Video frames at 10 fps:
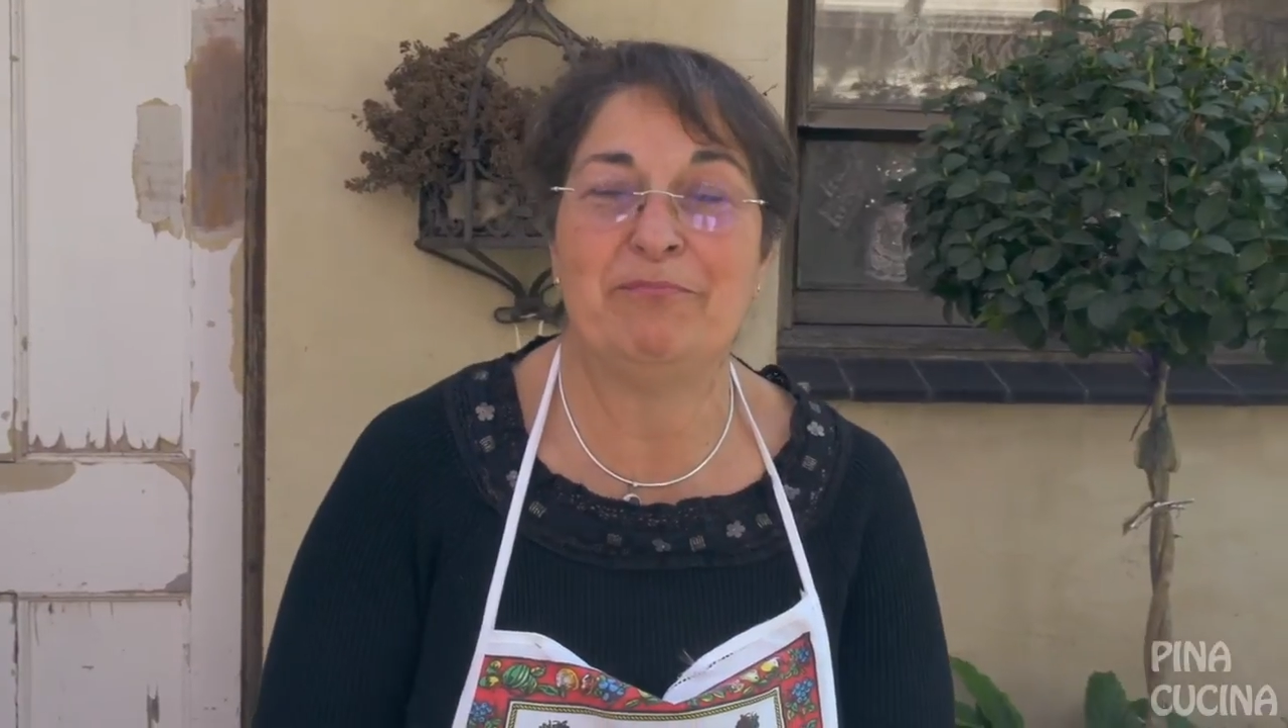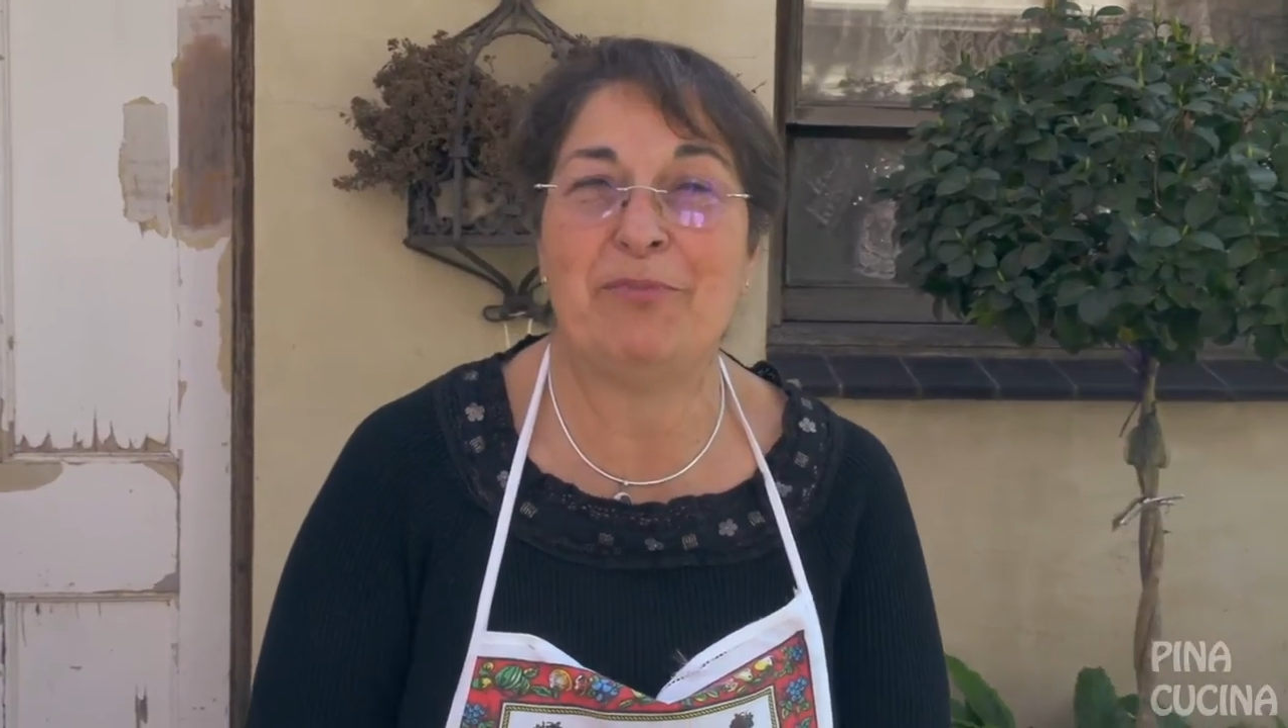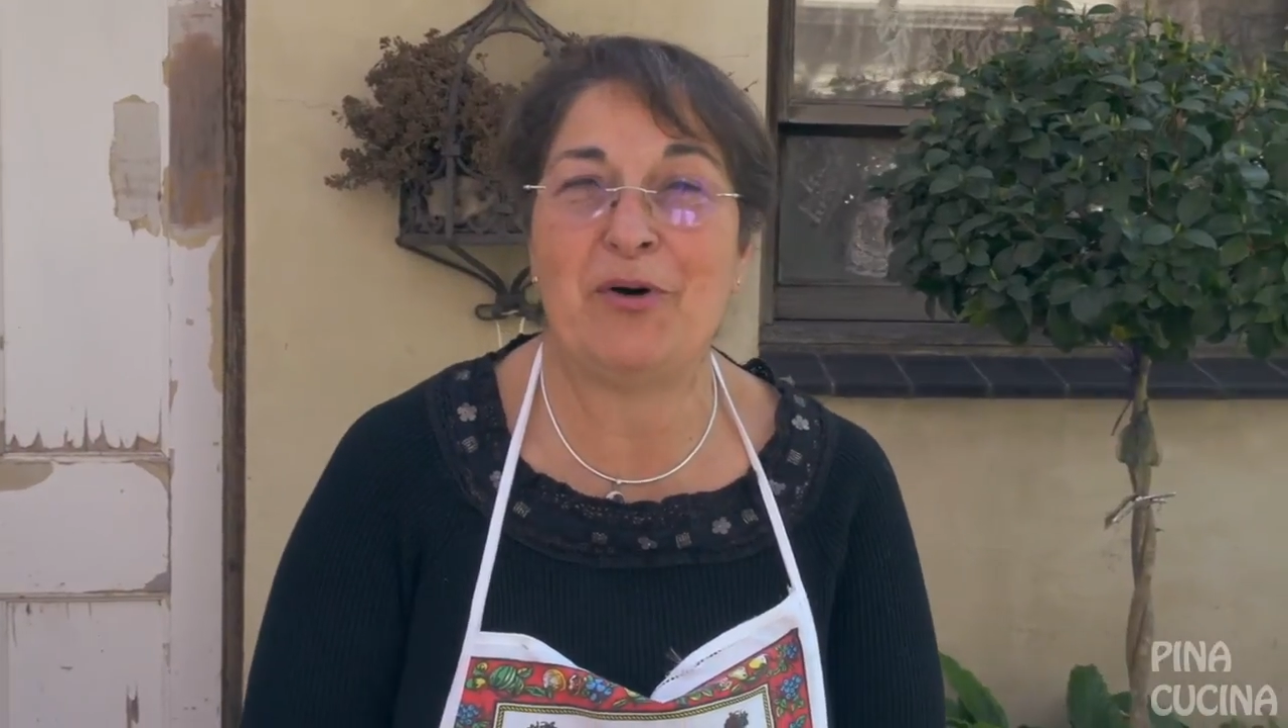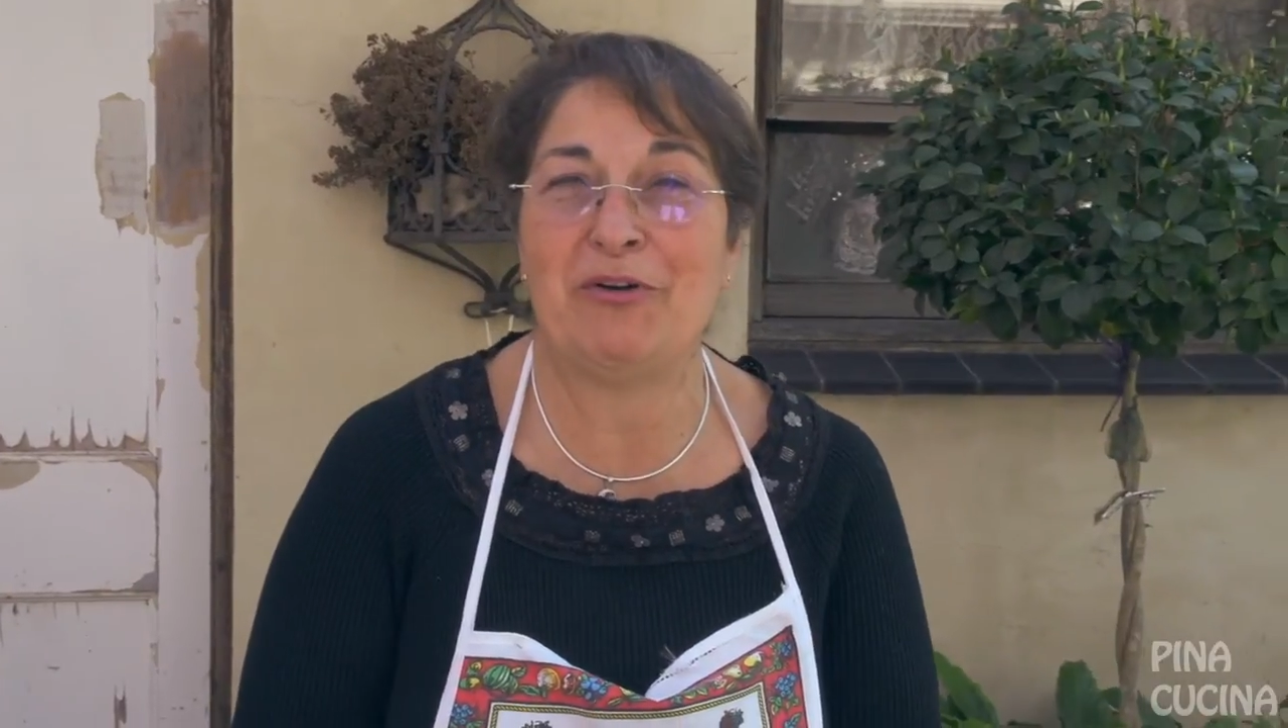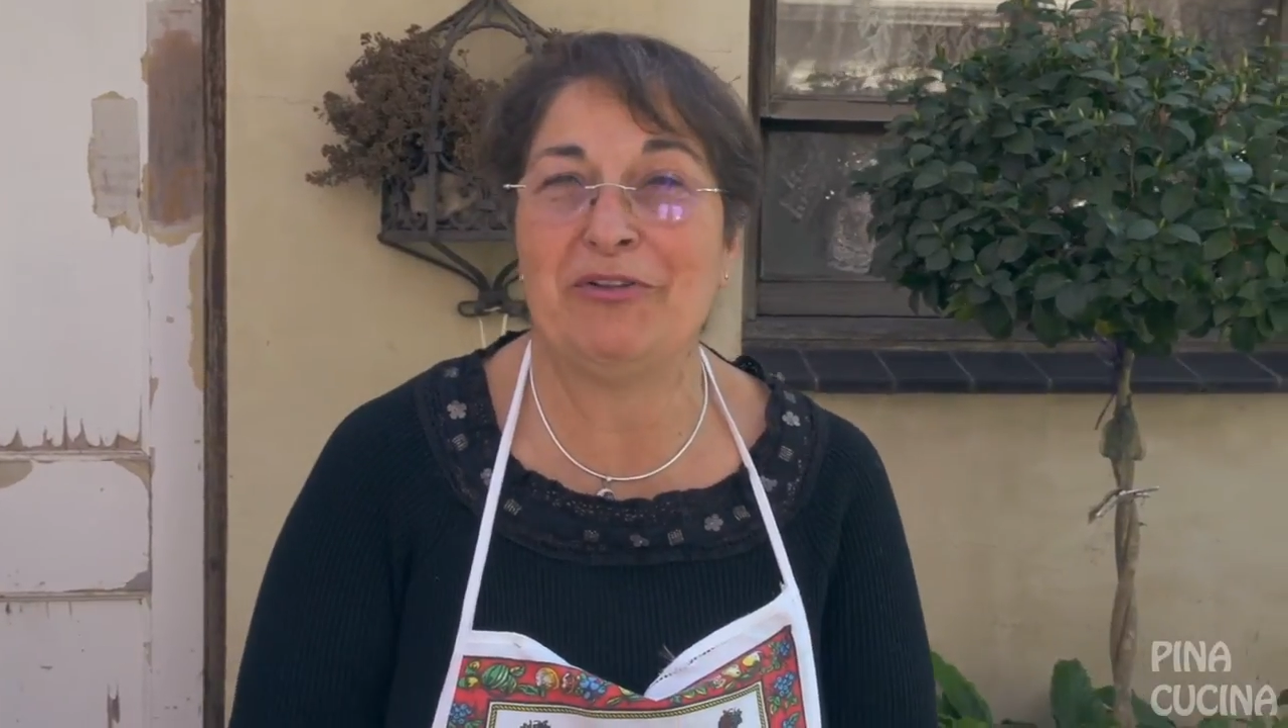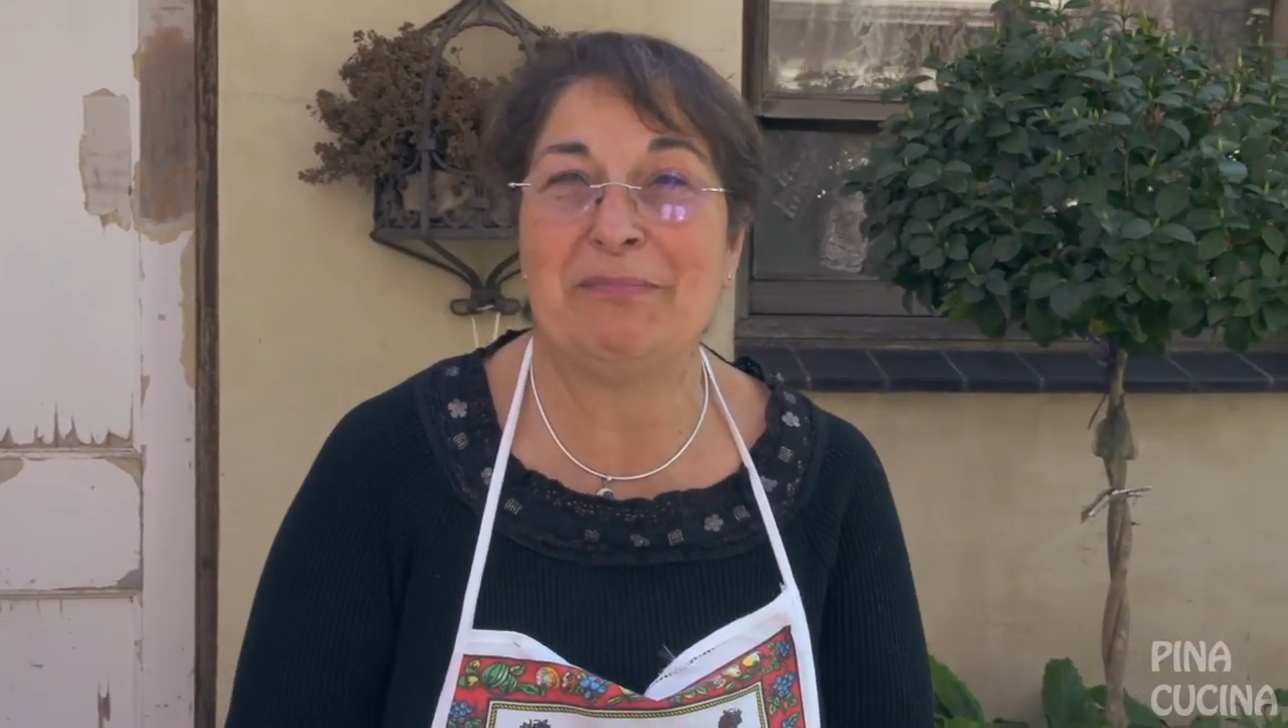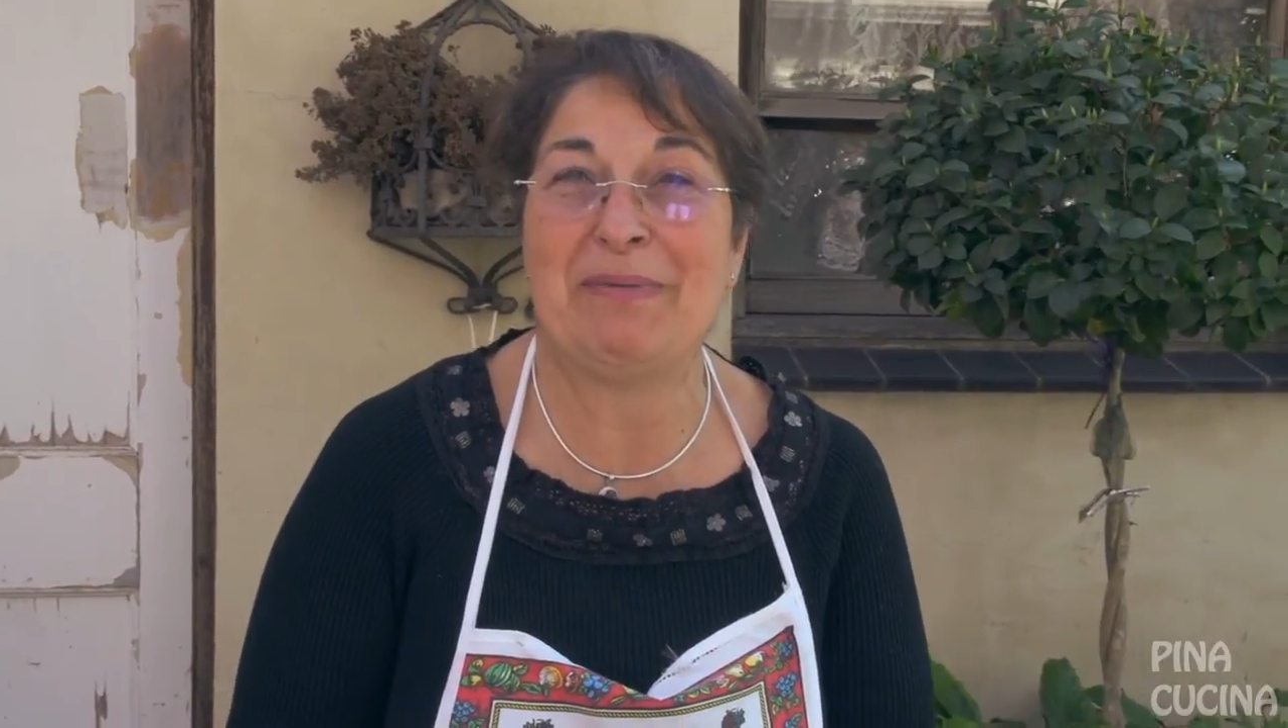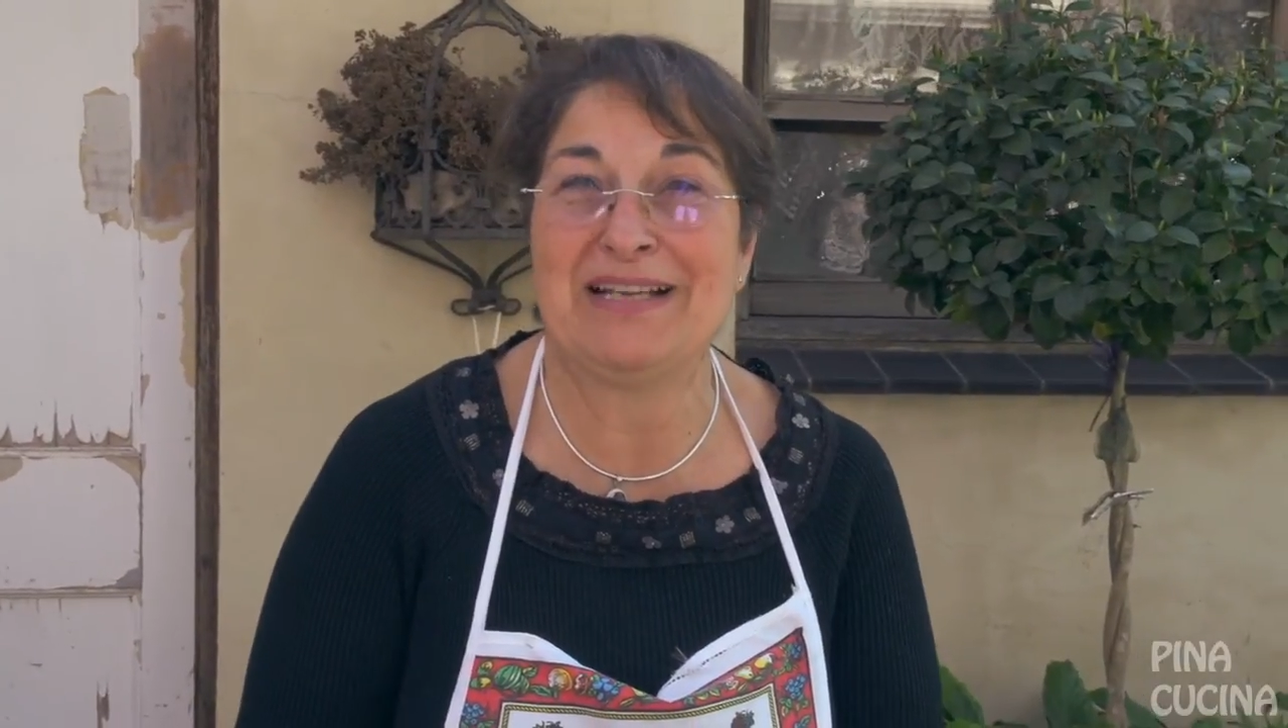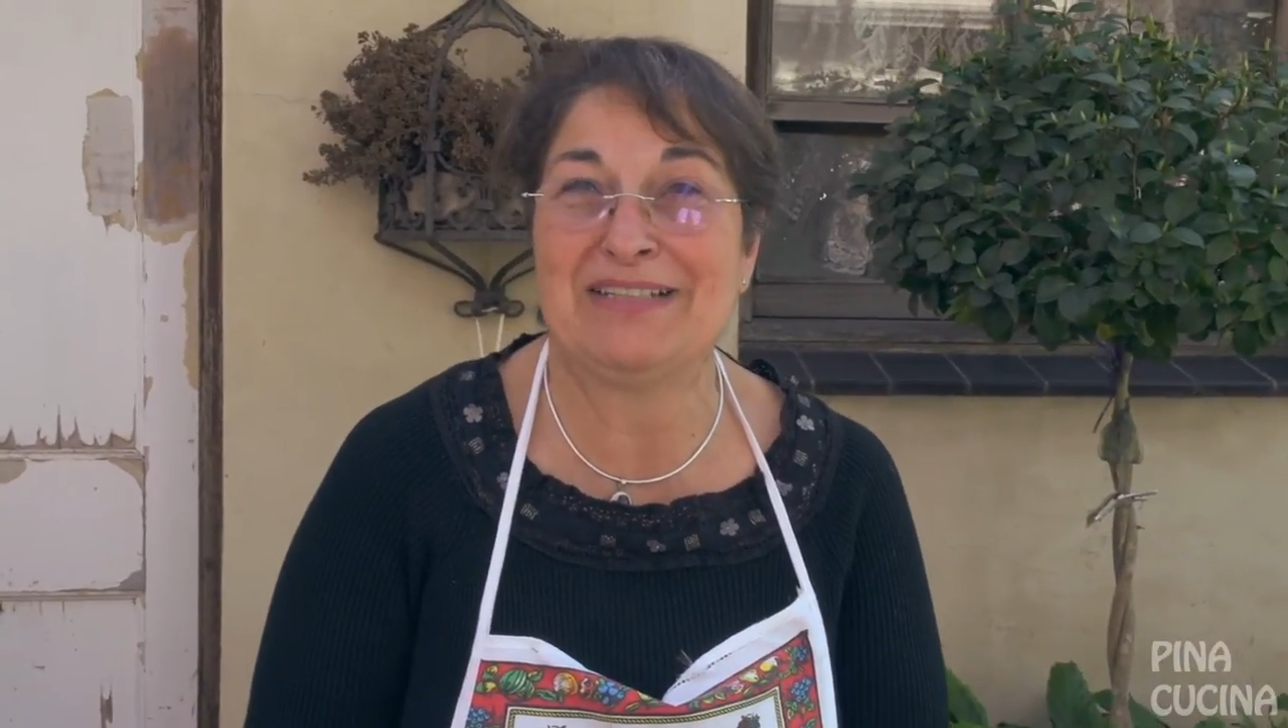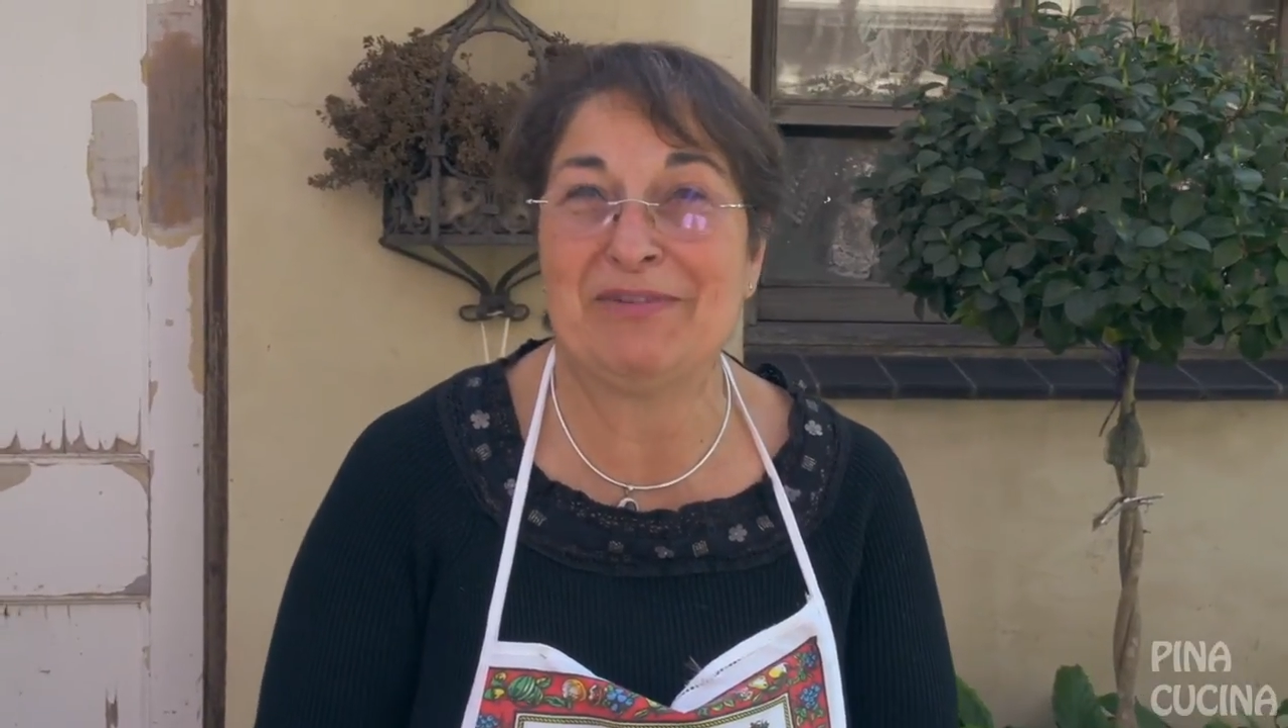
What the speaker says: borrowed the pasta